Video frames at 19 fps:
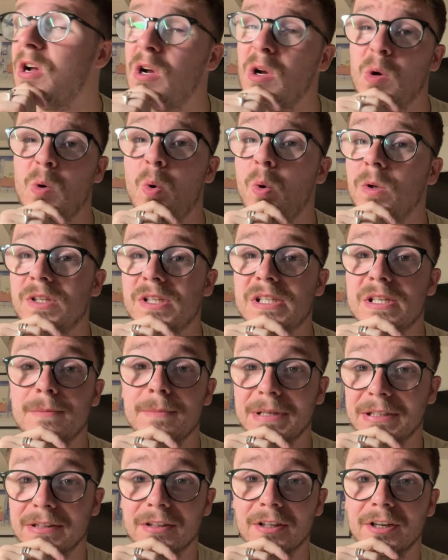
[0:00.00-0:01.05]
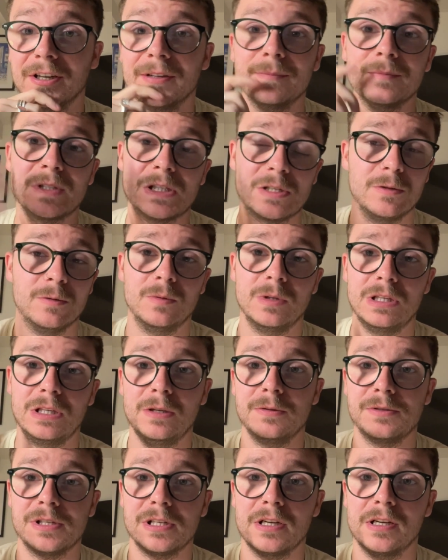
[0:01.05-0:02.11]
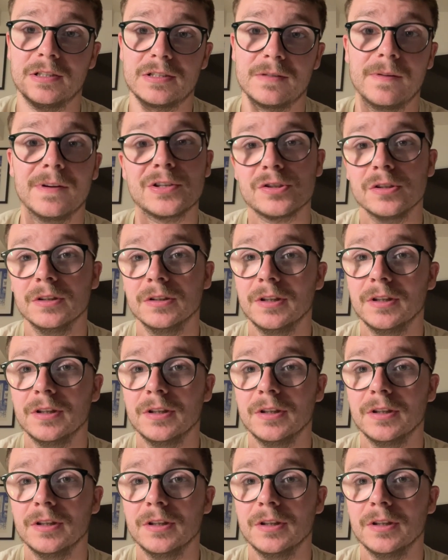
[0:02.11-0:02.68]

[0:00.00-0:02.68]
1:45, so we're using artificial